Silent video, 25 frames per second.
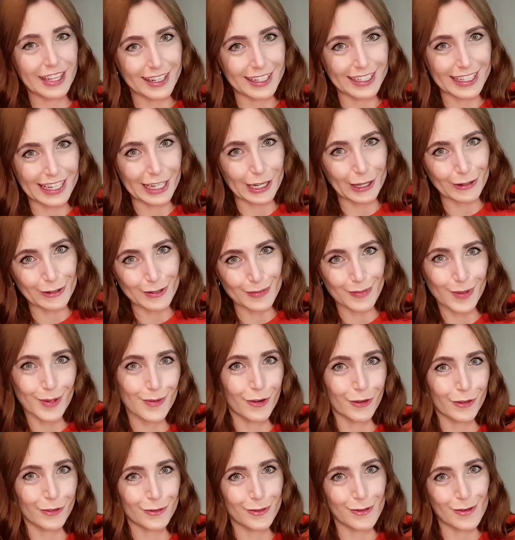kindly loaned me
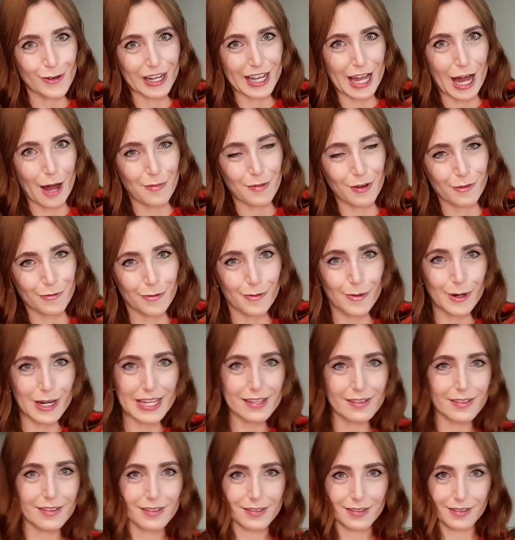one for a couple of
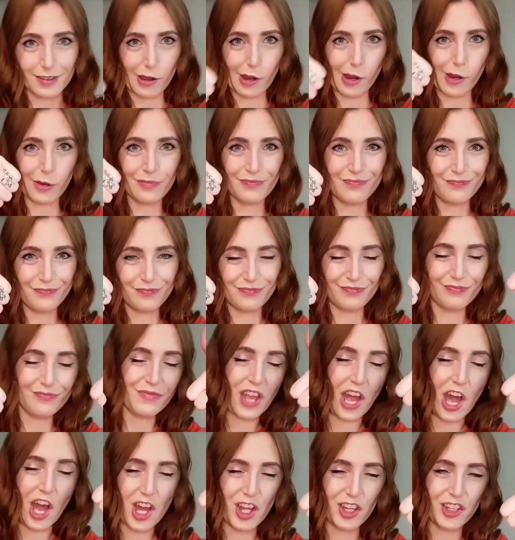weeks, so
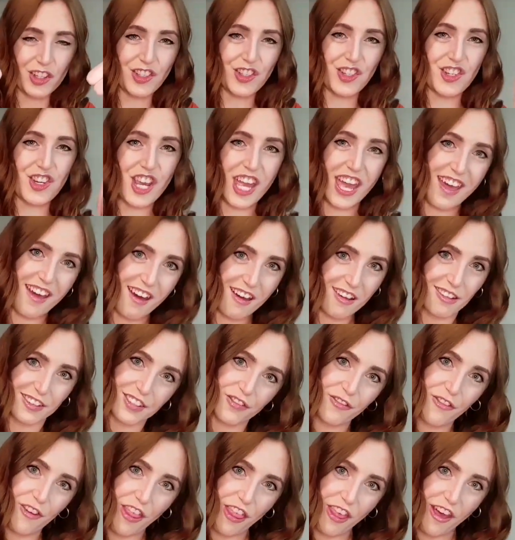cheers
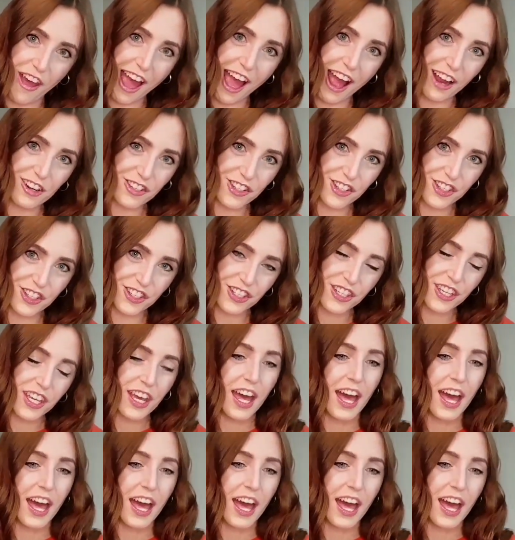for that.